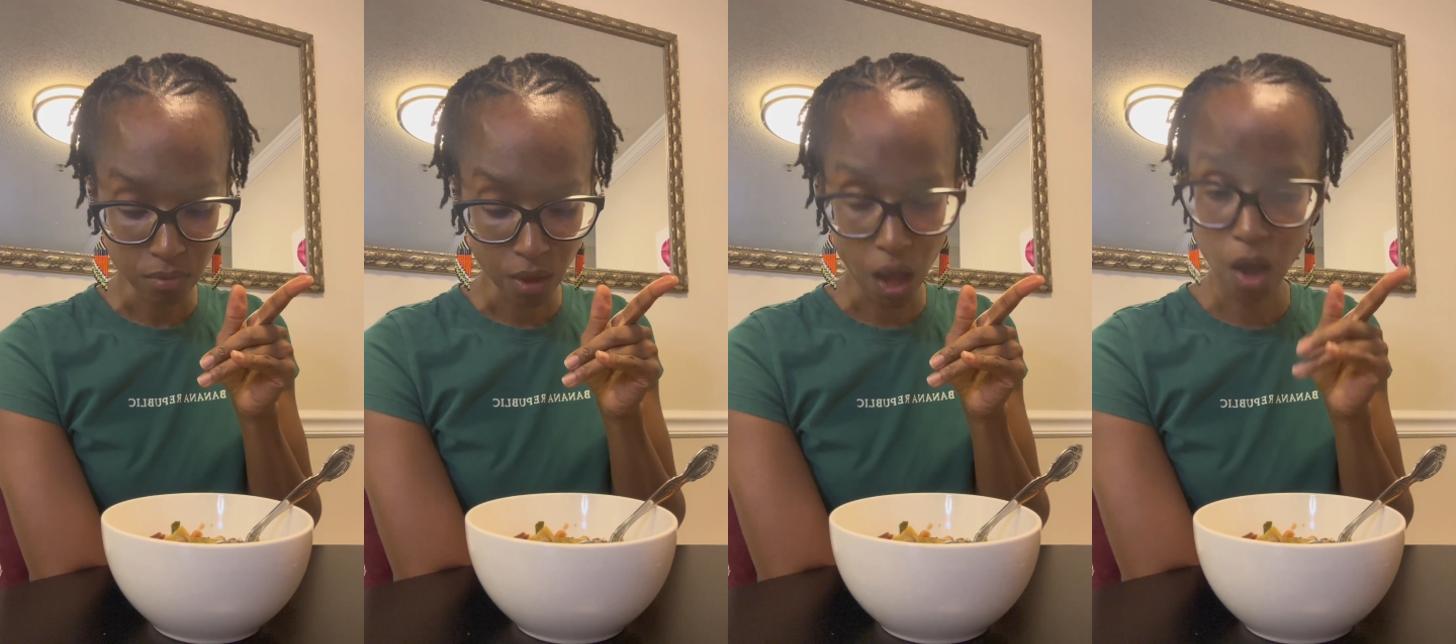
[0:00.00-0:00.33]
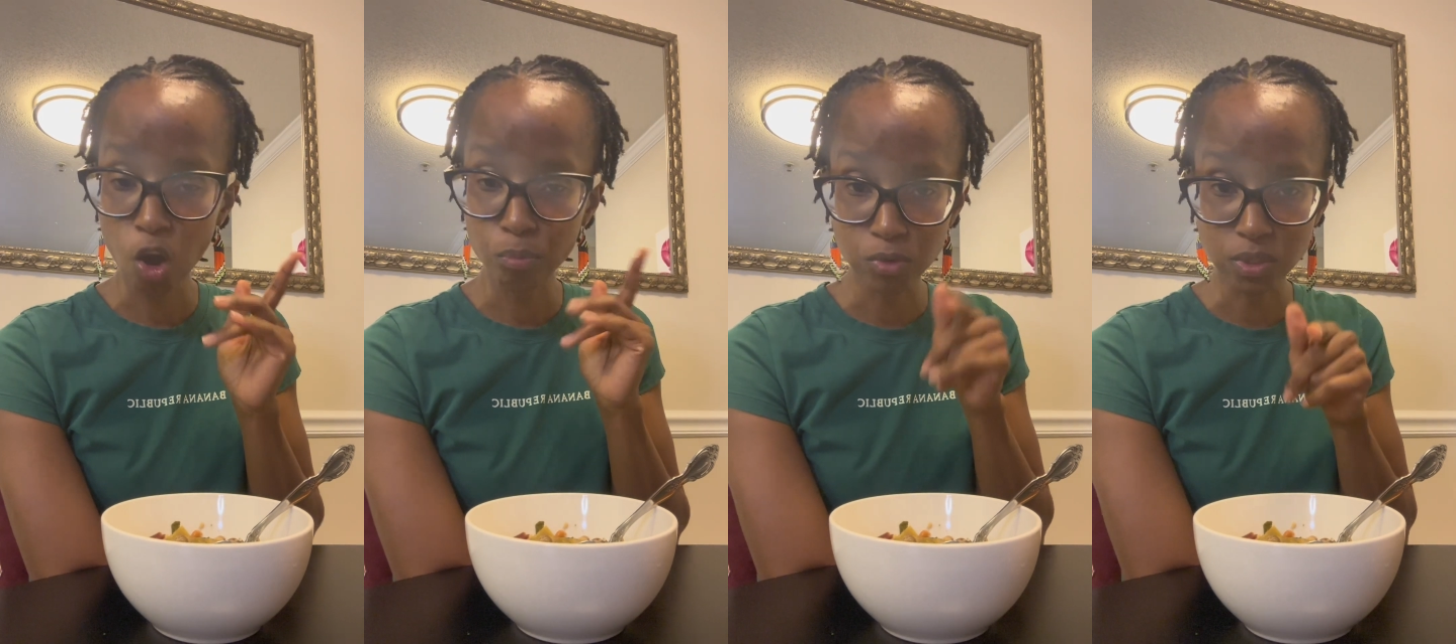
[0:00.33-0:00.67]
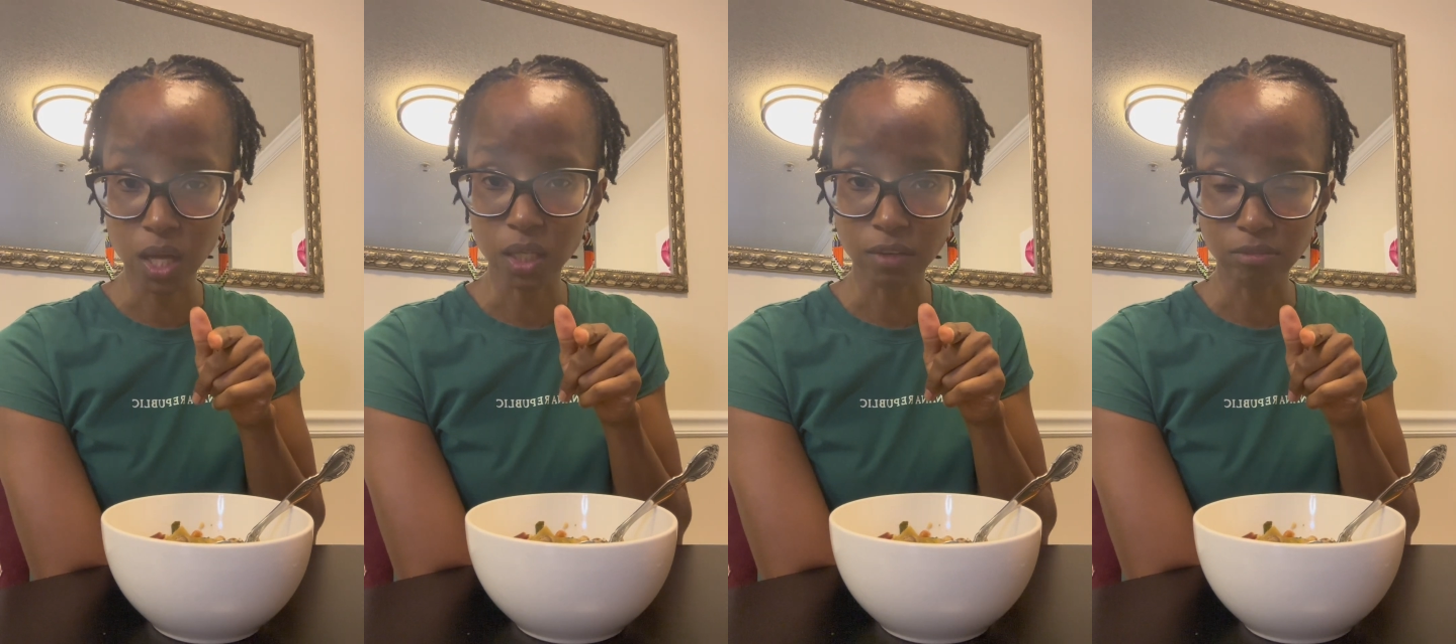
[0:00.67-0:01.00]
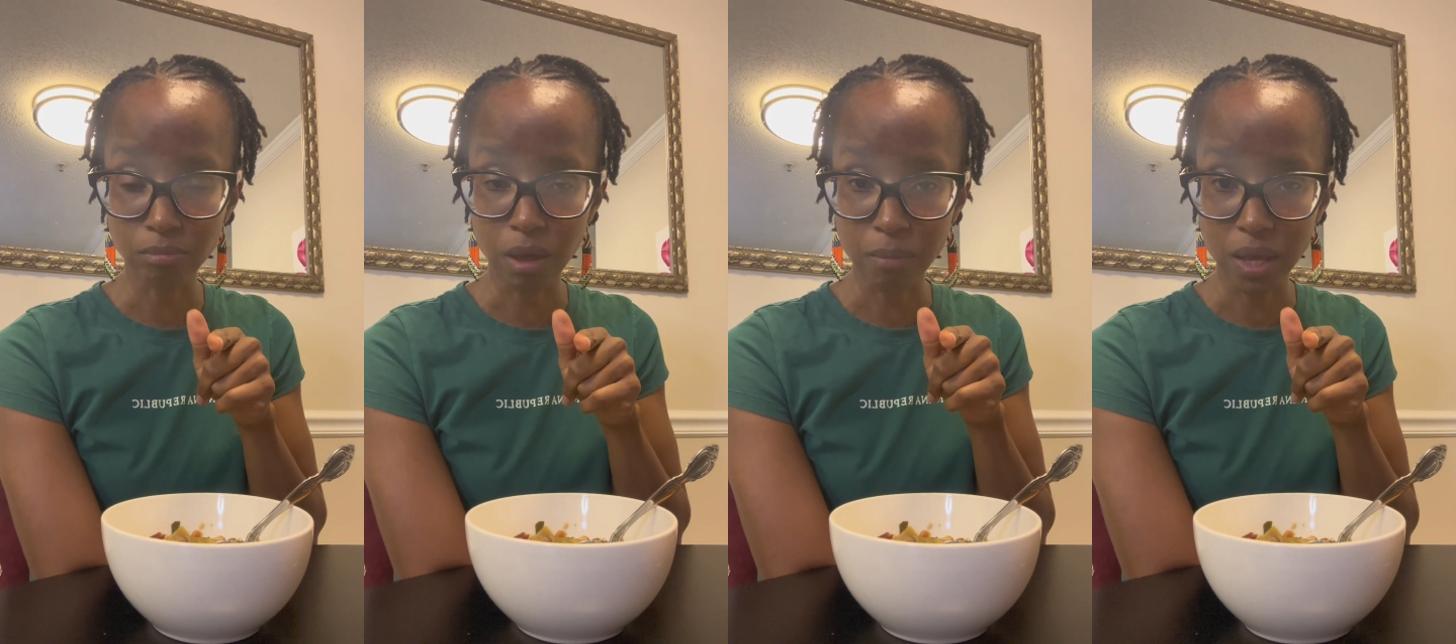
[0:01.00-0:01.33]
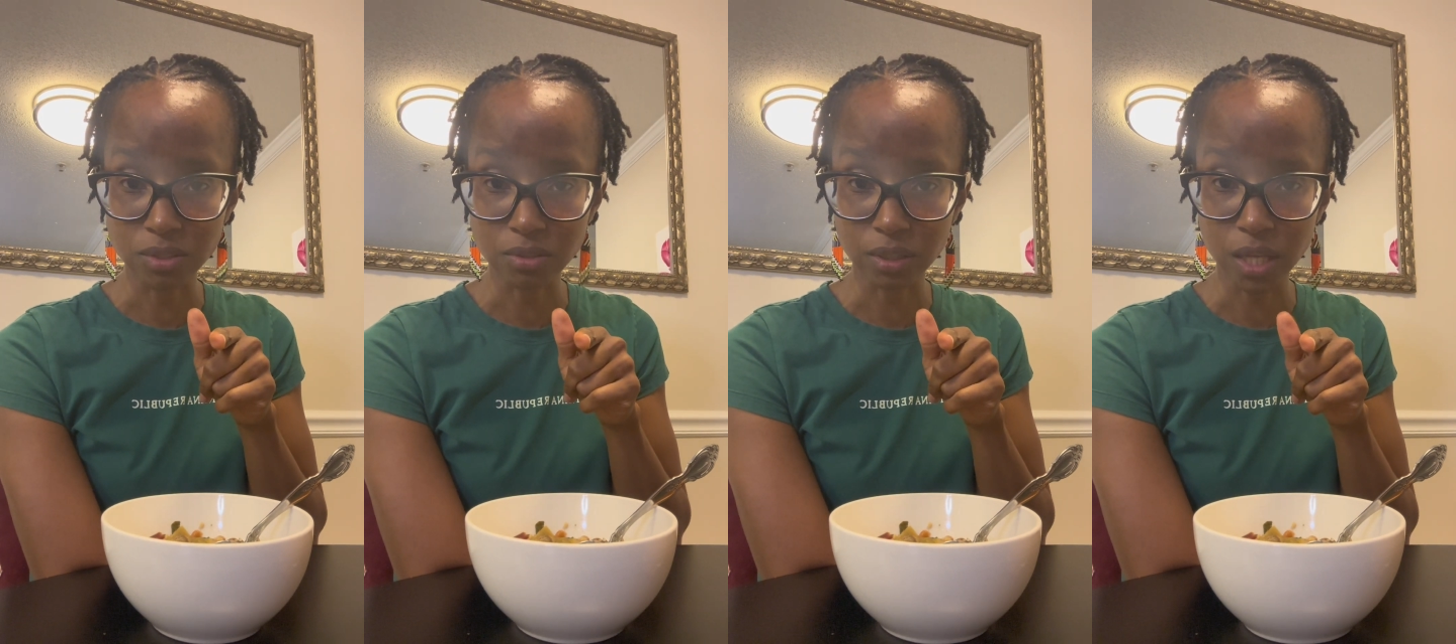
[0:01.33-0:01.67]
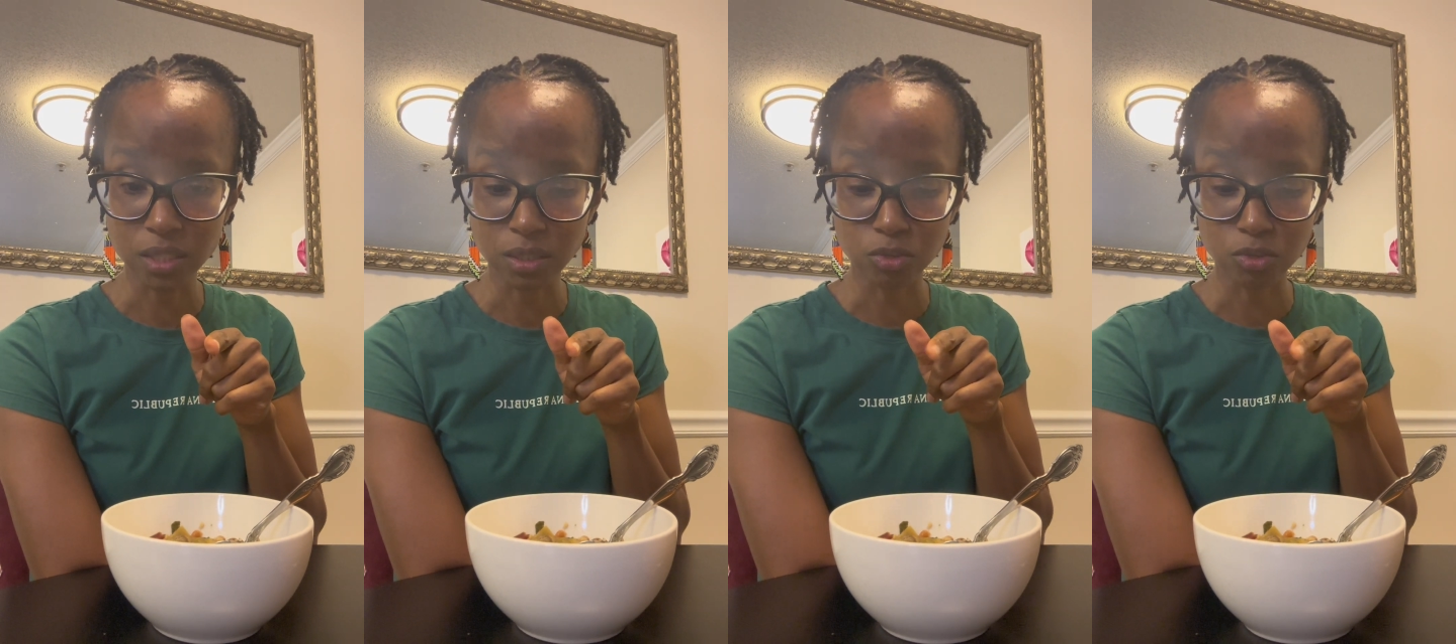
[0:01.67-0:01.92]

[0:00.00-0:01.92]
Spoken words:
I hope you signed up for my masterclass in